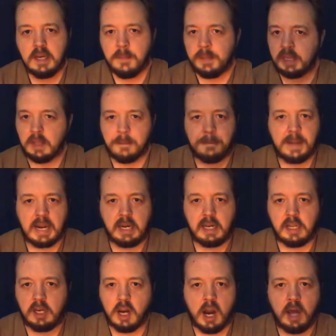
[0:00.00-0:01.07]
But the mighty
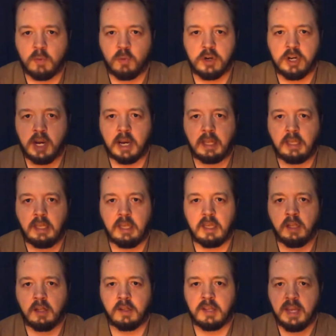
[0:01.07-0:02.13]
god would not
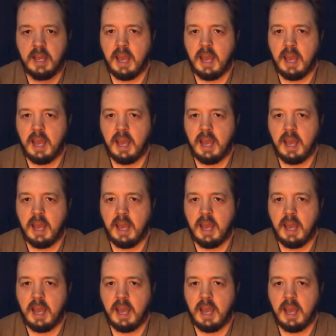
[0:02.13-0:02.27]
yield,